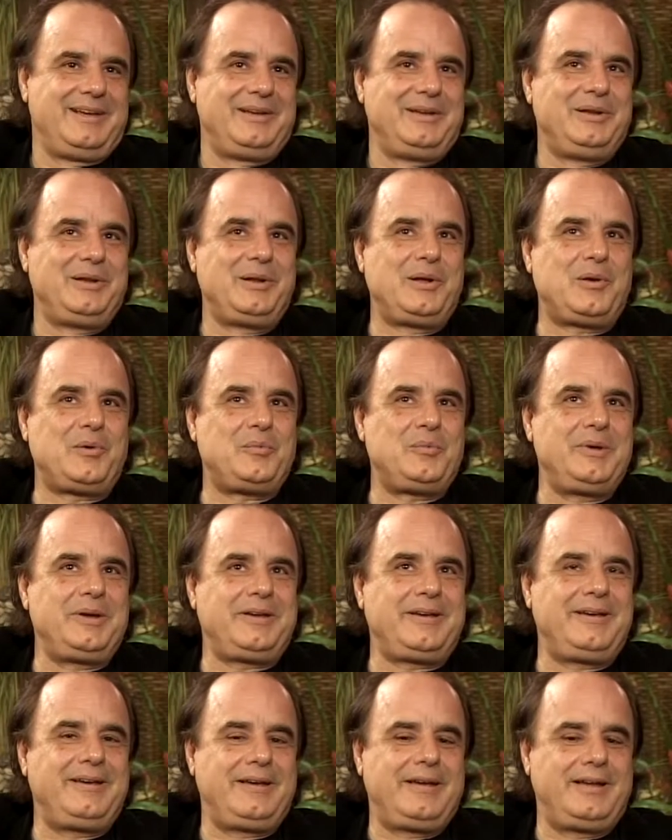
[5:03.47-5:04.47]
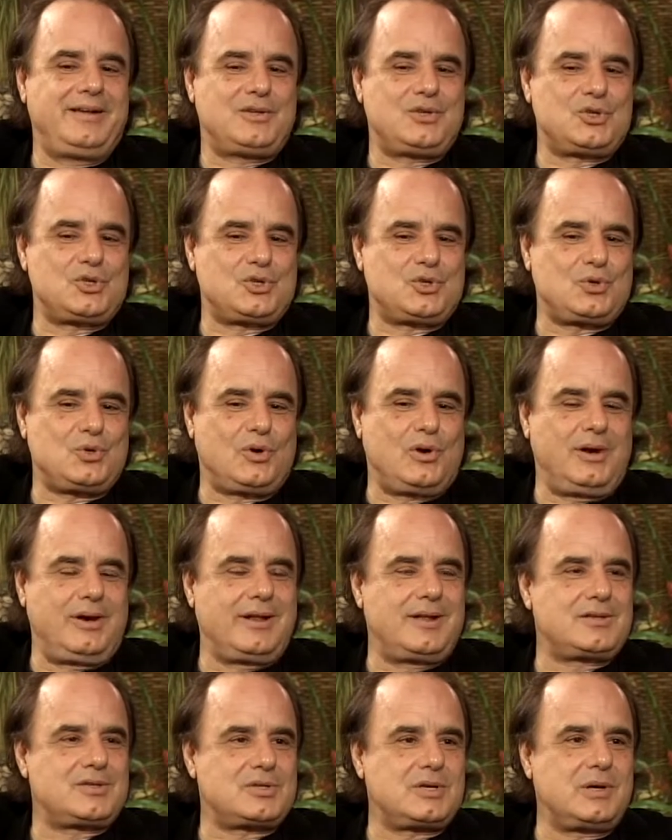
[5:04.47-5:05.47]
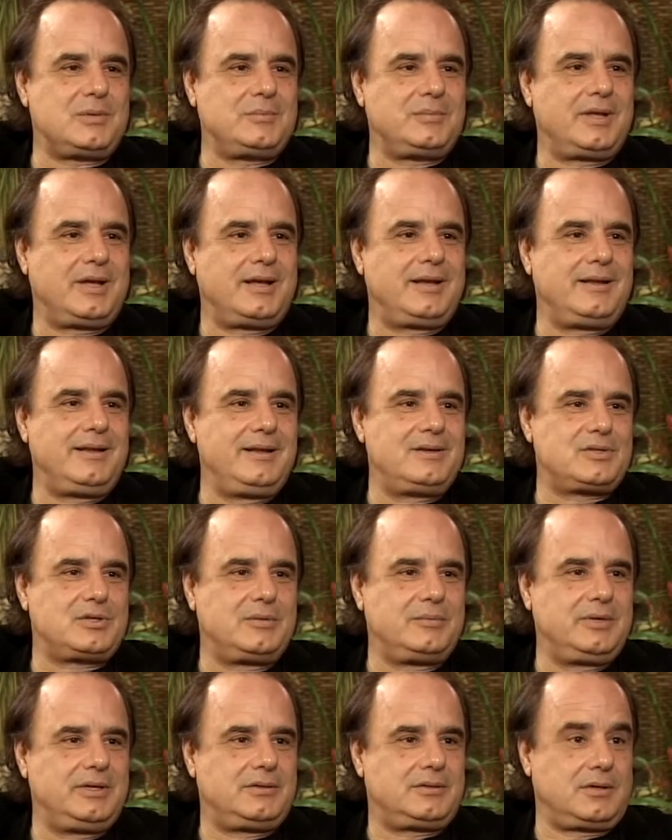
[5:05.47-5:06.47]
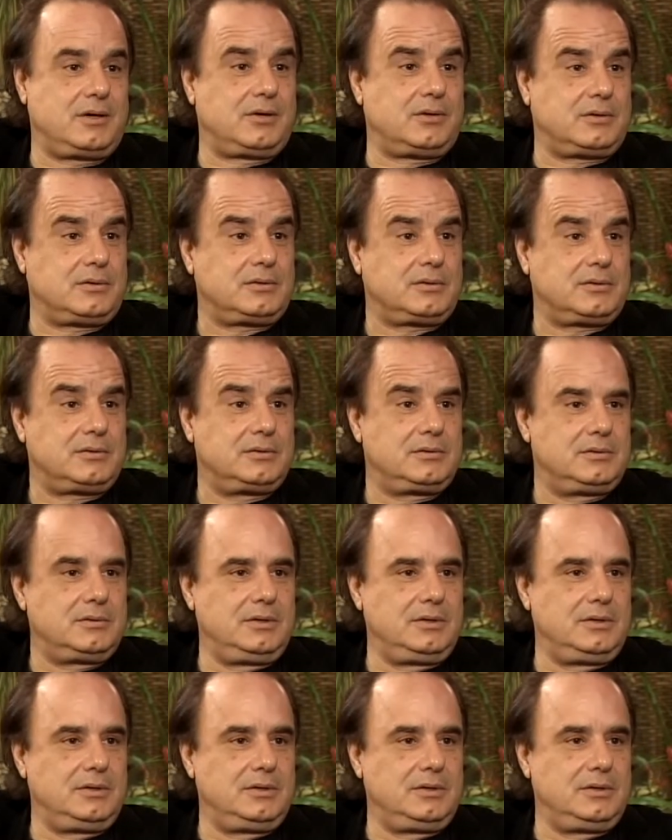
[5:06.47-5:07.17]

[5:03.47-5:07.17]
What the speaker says: You know, Mickey, it's a story that someday needs to be told.